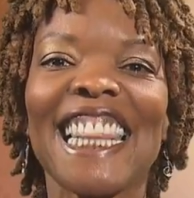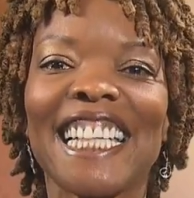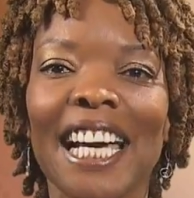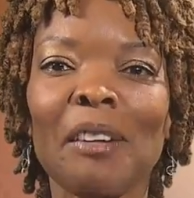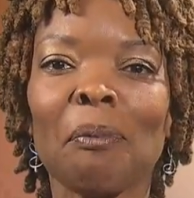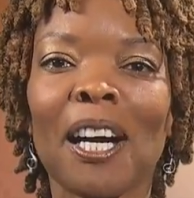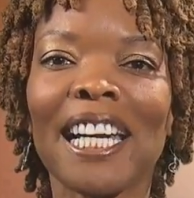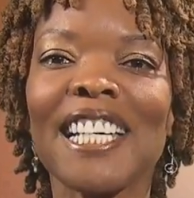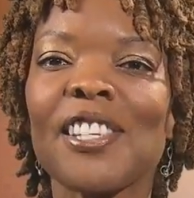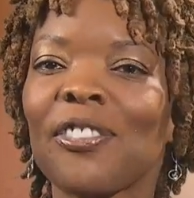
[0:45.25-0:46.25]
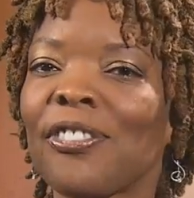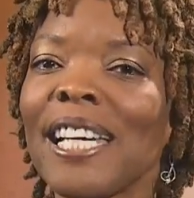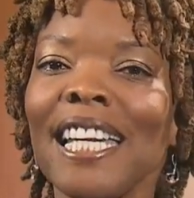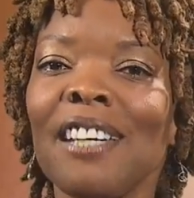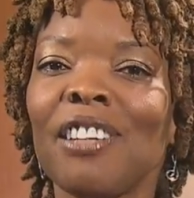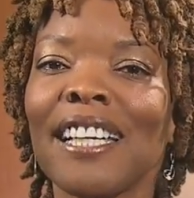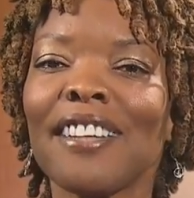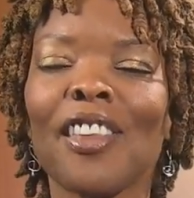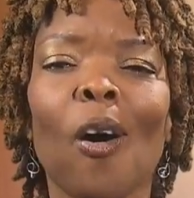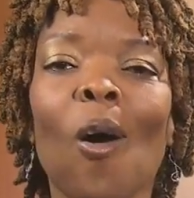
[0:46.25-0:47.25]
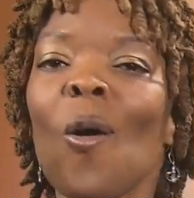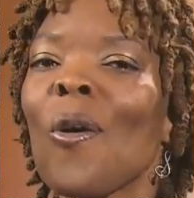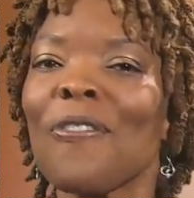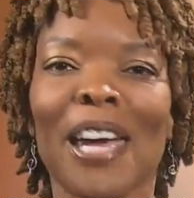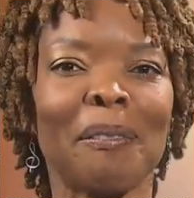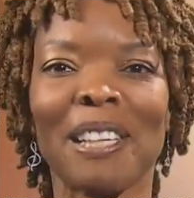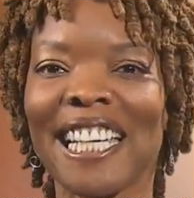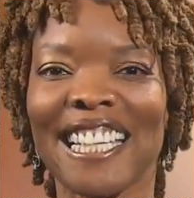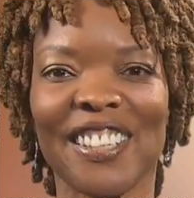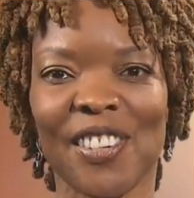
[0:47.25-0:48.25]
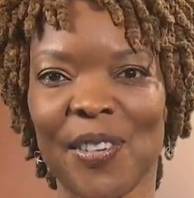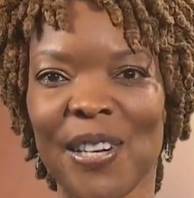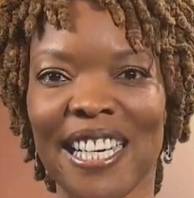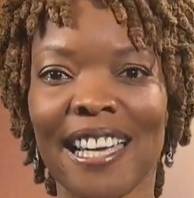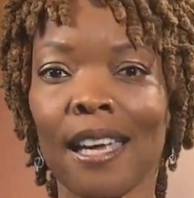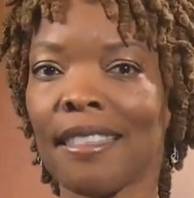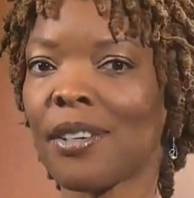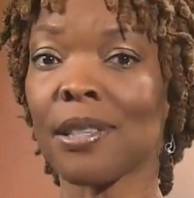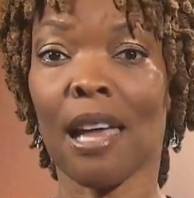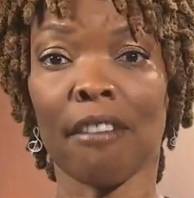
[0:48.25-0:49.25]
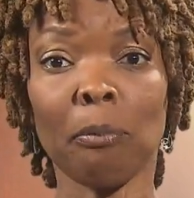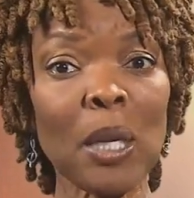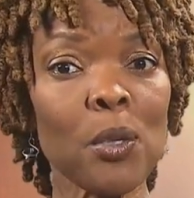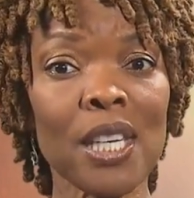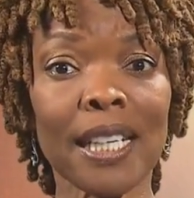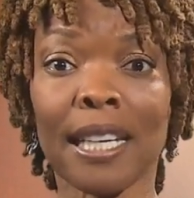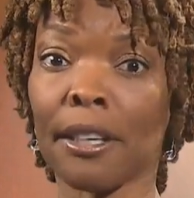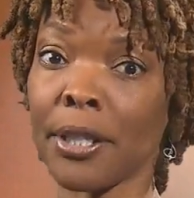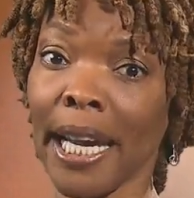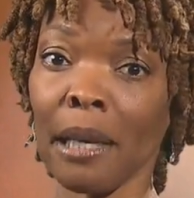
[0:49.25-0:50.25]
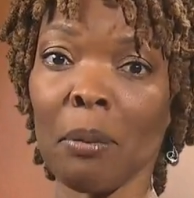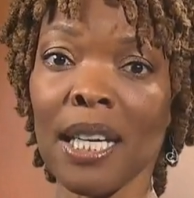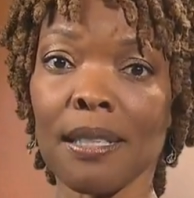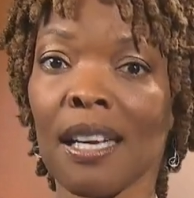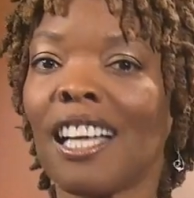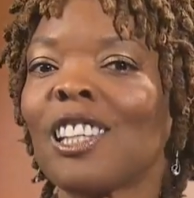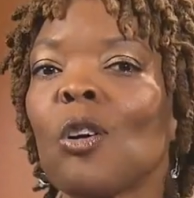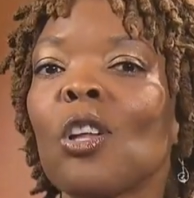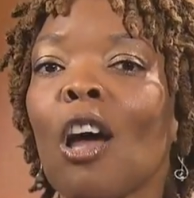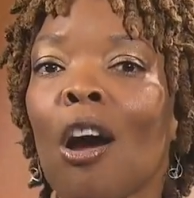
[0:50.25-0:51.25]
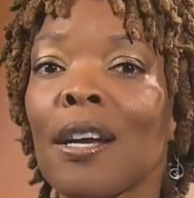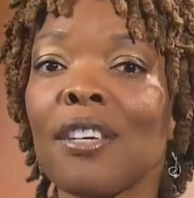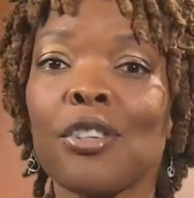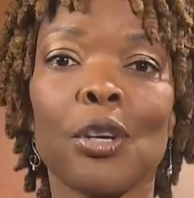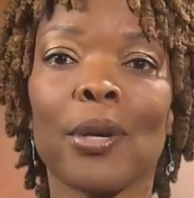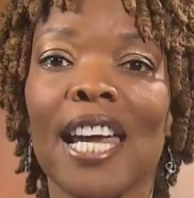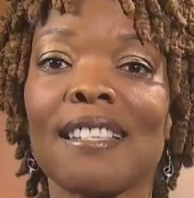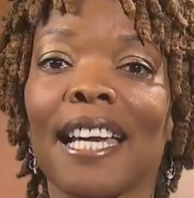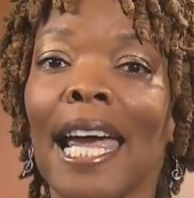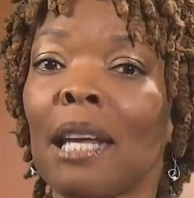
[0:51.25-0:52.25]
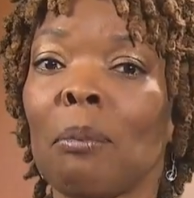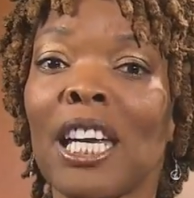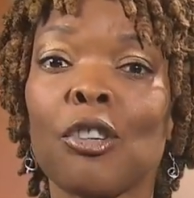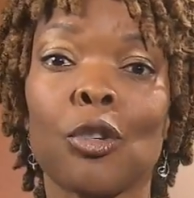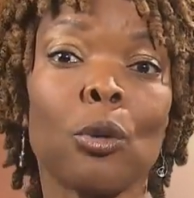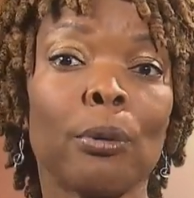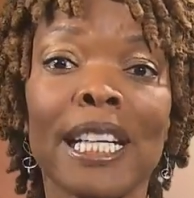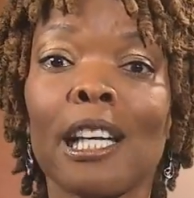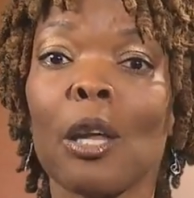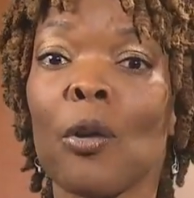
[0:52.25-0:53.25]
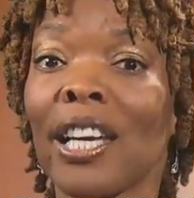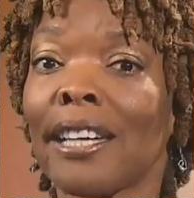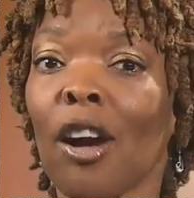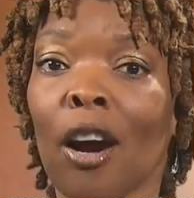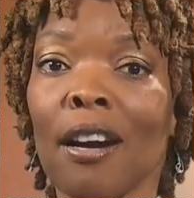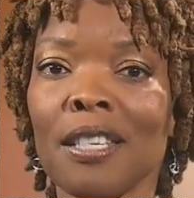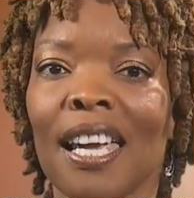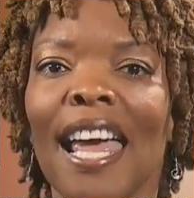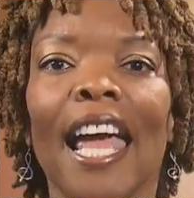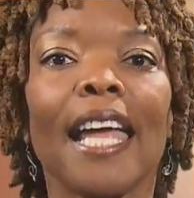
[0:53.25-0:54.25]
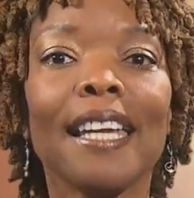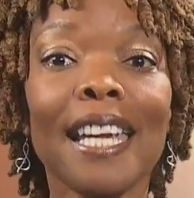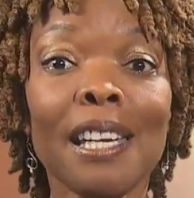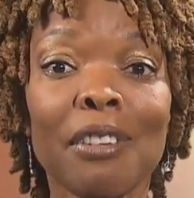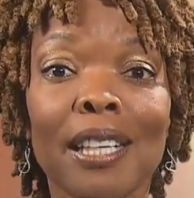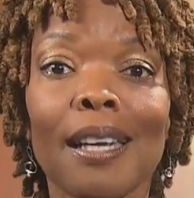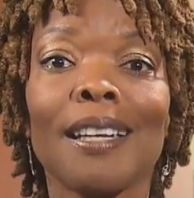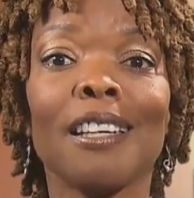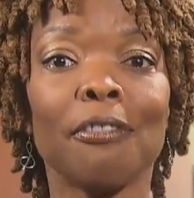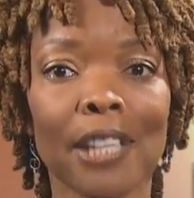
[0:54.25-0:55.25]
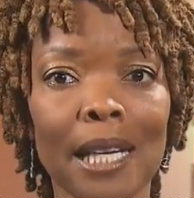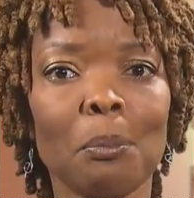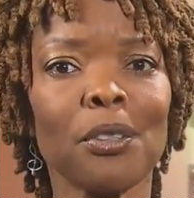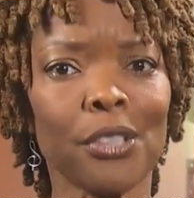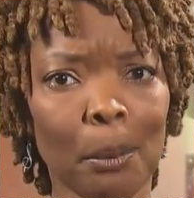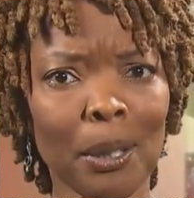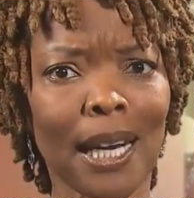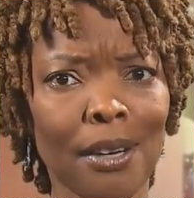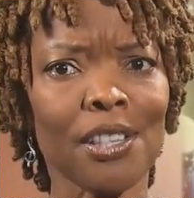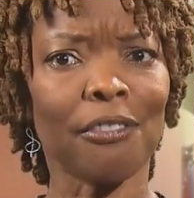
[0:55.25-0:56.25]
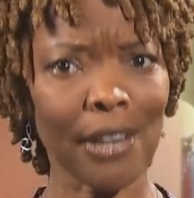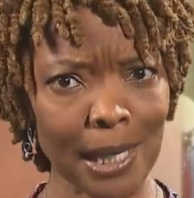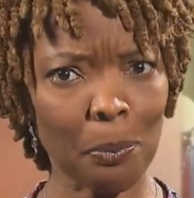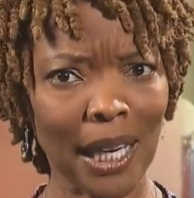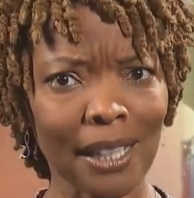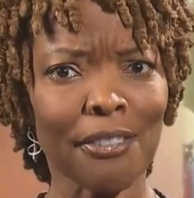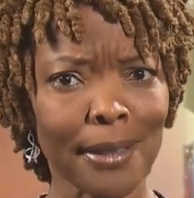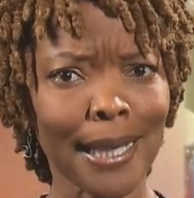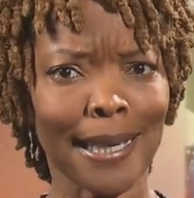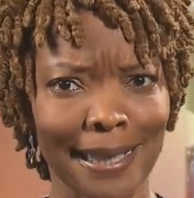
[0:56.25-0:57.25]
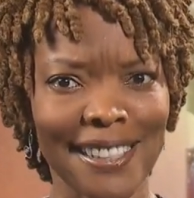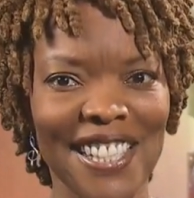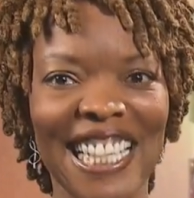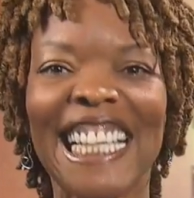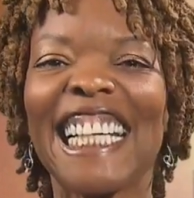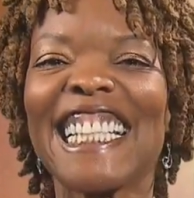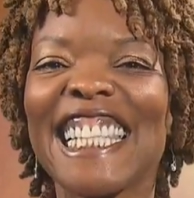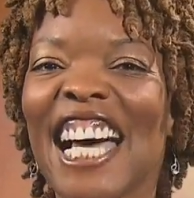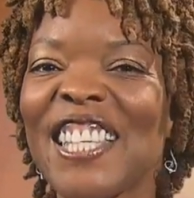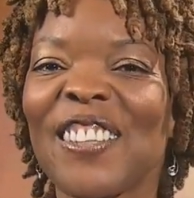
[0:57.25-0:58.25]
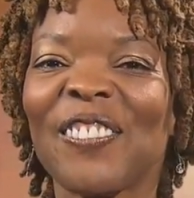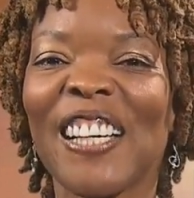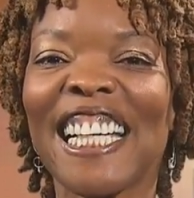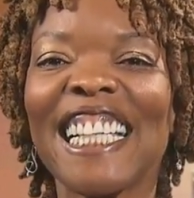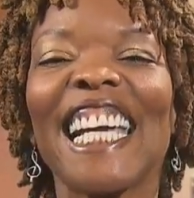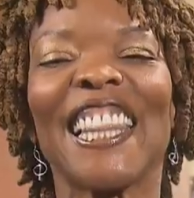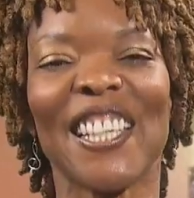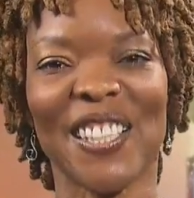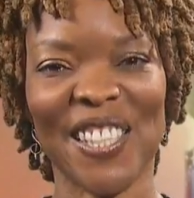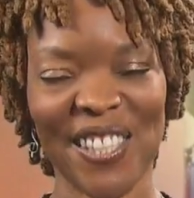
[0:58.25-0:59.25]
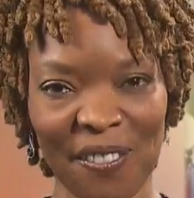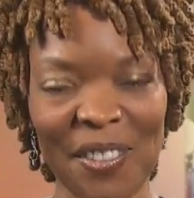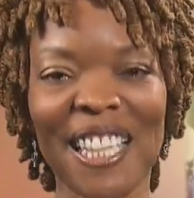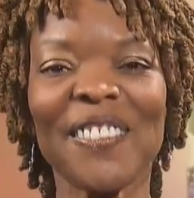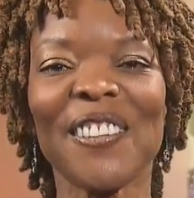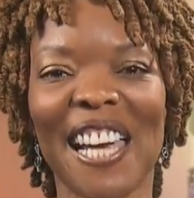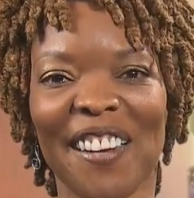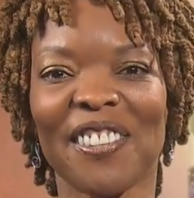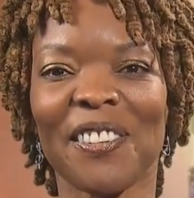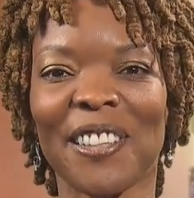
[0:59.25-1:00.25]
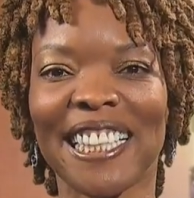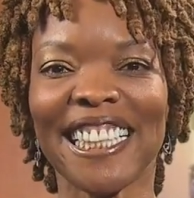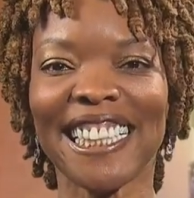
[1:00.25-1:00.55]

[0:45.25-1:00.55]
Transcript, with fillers: The night market is a free evening that the whole family can enjoy. There's live music and entertainment, local artists showcasing handmade jewelry, clothing, and art, and even an inflatable jumpy house and face painting for the kids. It's lots of fun, and there is something for everyone.